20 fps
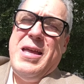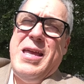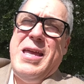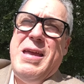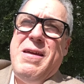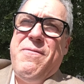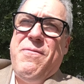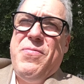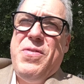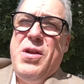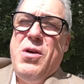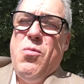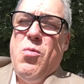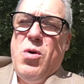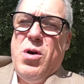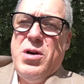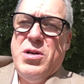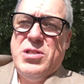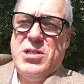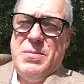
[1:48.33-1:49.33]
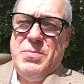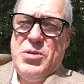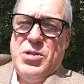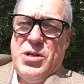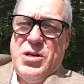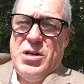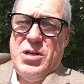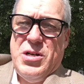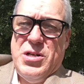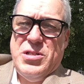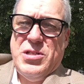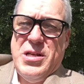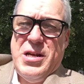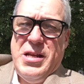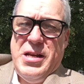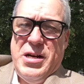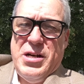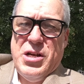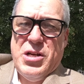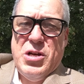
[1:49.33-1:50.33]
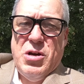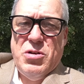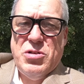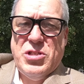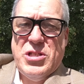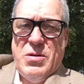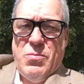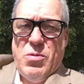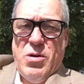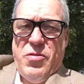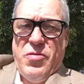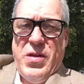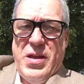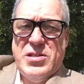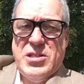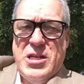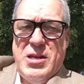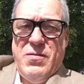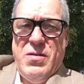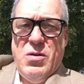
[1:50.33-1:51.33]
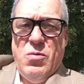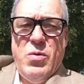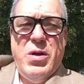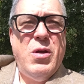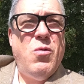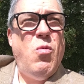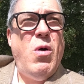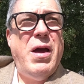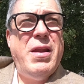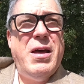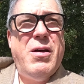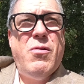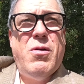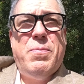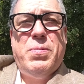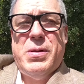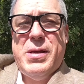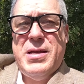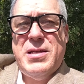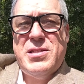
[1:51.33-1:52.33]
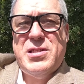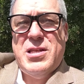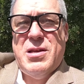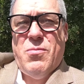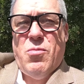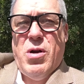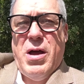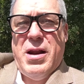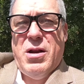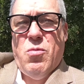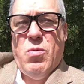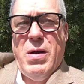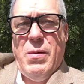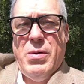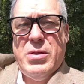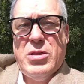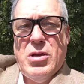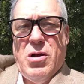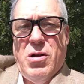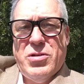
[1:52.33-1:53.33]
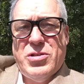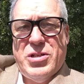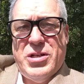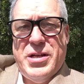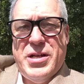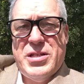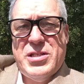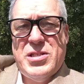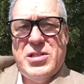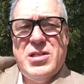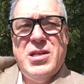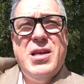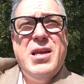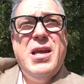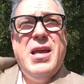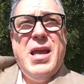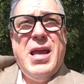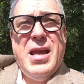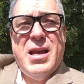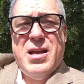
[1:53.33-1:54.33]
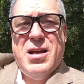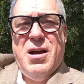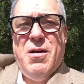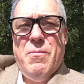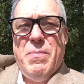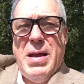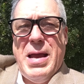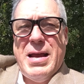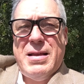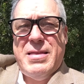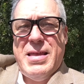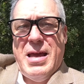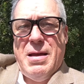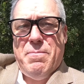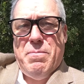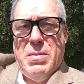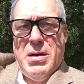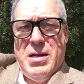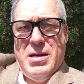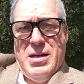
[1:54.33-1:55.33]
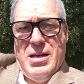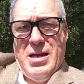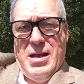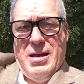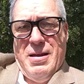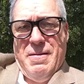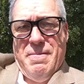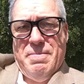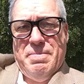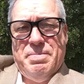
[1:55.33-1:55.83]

if there were some jurors that needed to go somewhere Thanksgiving week, why not replace them right away with alternates and come back that Monday?